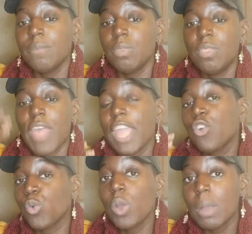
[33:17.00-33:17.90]
they
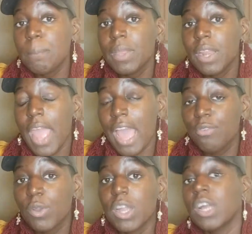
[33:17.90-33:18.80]
grew up in
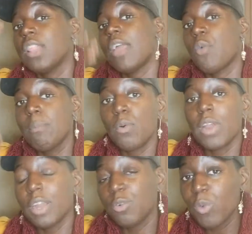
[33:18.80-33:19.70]
Africa, they were
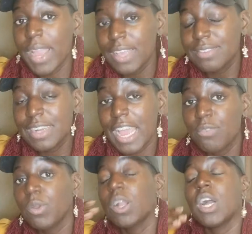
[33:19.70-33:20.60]
born and raised in
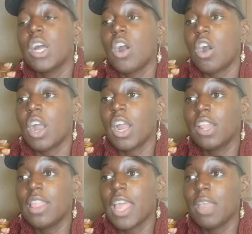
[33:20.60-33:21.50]
Africa, or
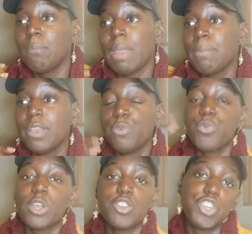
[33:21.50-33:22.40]
they may be a
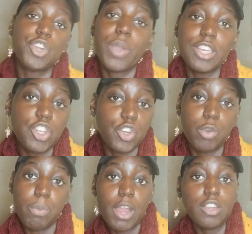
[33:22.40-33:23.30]
first
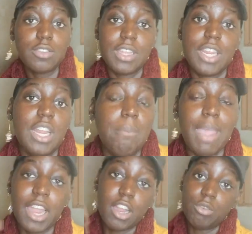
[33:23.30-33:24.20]
generational person in
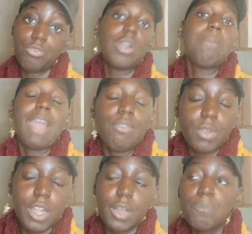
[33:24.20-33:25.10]
America from
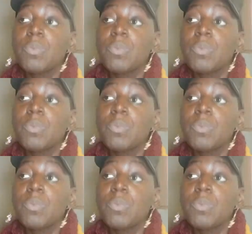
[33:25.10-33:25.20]
Africa.